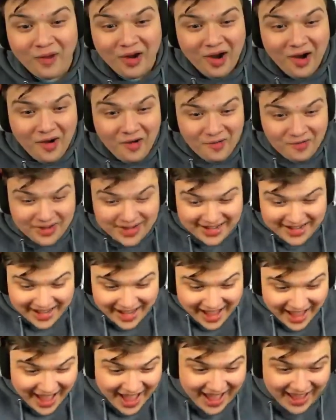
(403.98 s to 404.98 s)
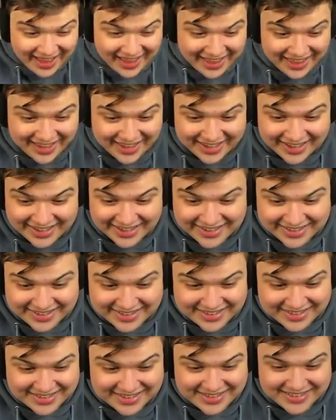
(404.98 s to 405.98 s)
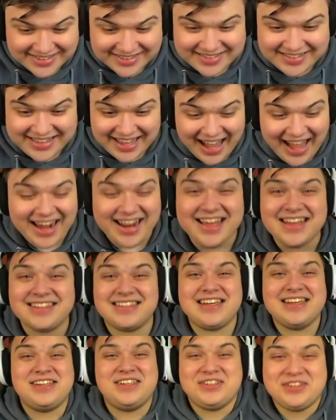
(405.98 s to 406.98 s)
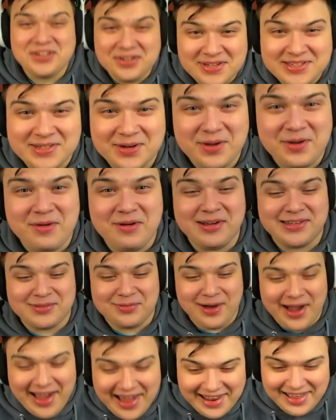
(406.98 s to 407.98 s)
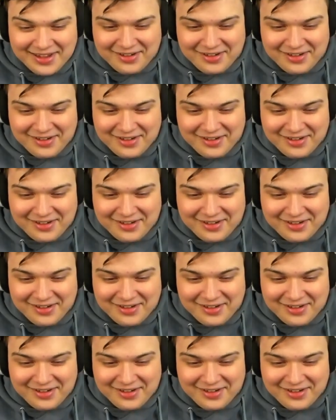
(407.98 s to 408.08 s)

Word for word: okay. That is the juice that we was waiting